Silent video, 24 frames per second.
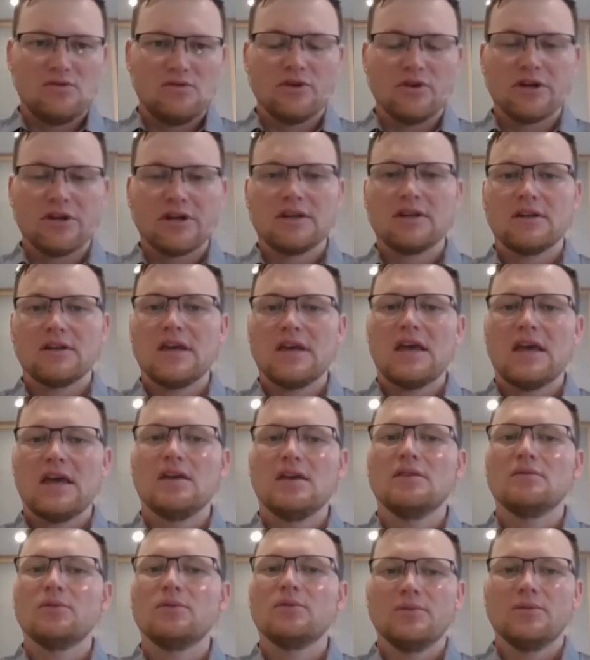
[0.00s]
You're going to
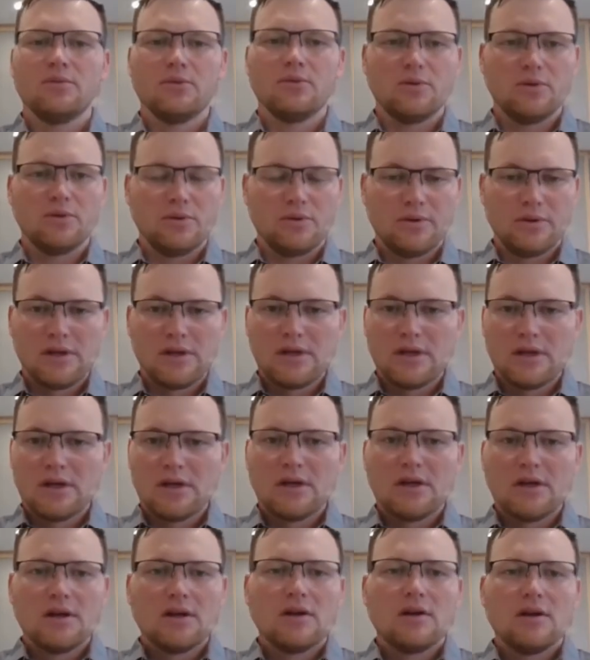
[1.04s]
gain people
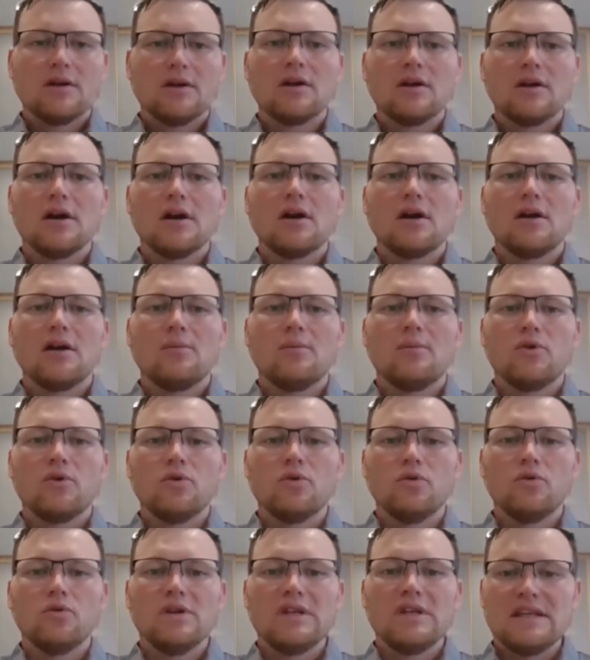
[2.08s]

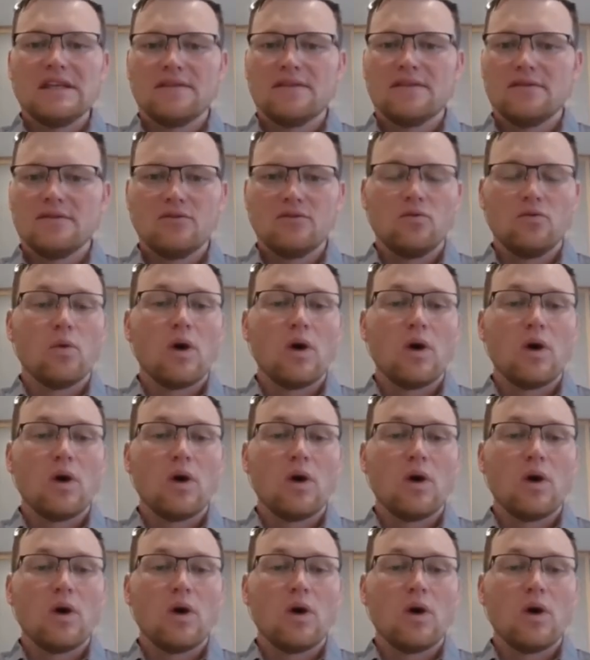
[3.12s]
who